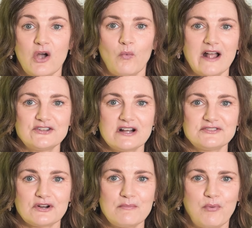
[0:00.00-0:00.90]
Wide
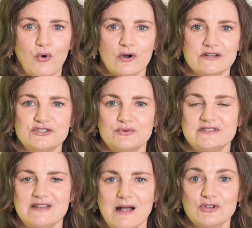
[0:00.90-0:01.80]
shots are important to
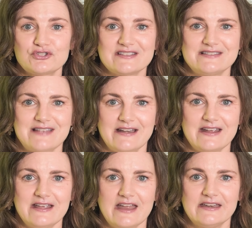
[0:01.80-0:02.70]
establish the
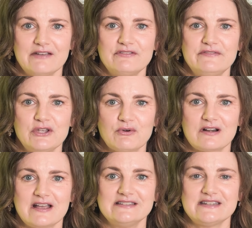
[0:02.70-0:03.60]
setting and give the viewer
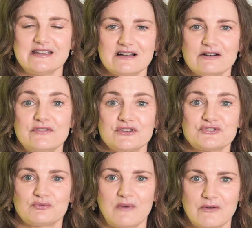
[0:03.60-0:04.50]
an idea of the
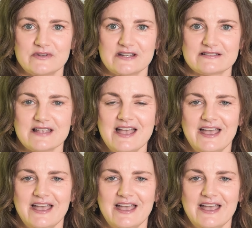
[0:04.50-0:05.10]
surroundings.